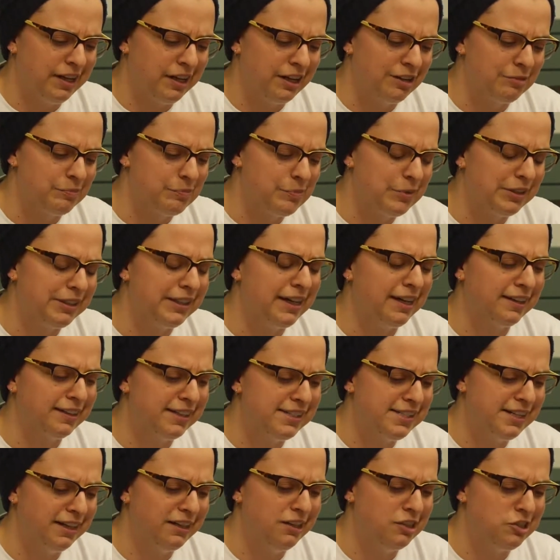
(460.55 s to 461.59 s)
Um, but the
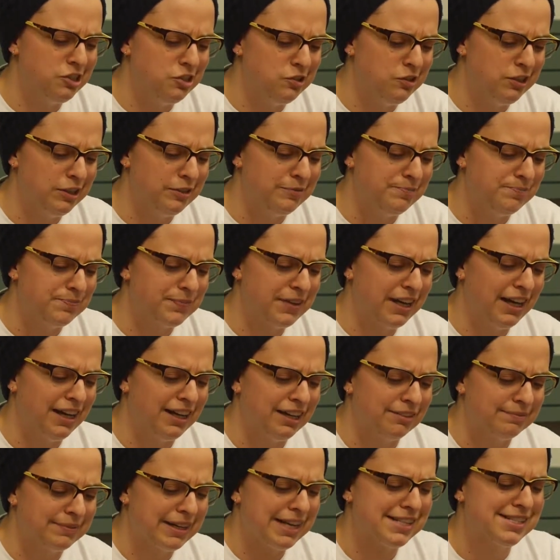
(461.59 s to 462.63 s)
LA Tenants Union
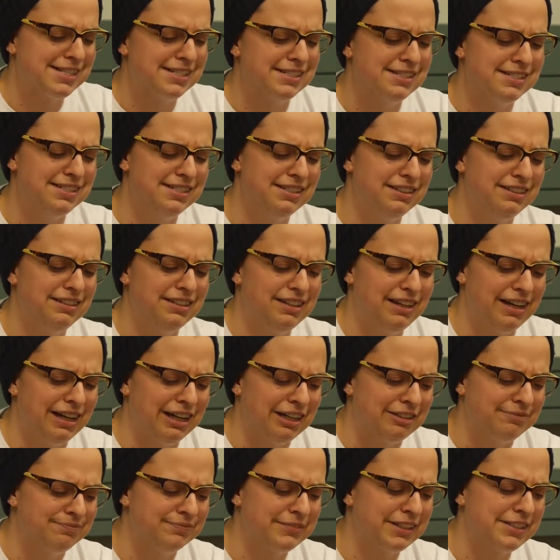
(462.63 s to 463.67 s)
um, has this uh,